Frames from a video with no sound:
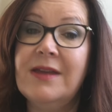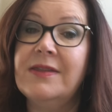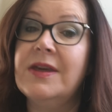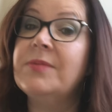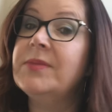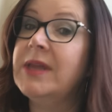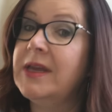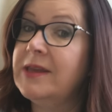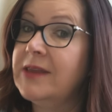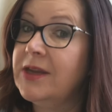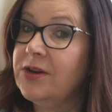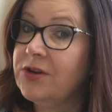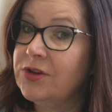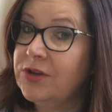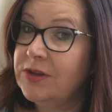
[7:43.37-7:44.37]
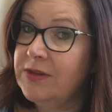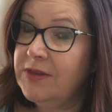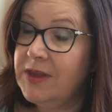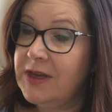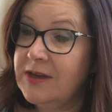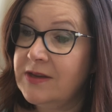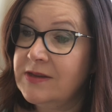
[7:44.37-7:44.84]
them like they are good
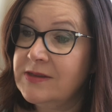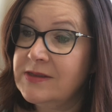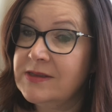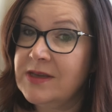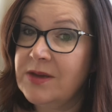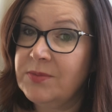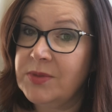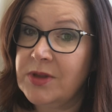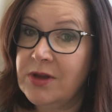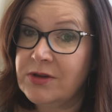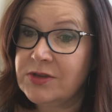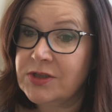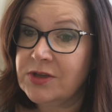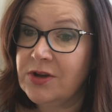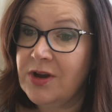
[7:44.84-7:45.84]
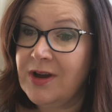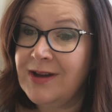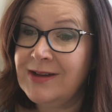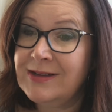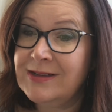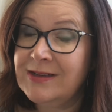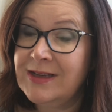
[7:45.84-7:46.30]
things that belong to
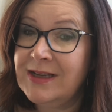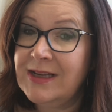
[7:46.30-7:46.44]
God,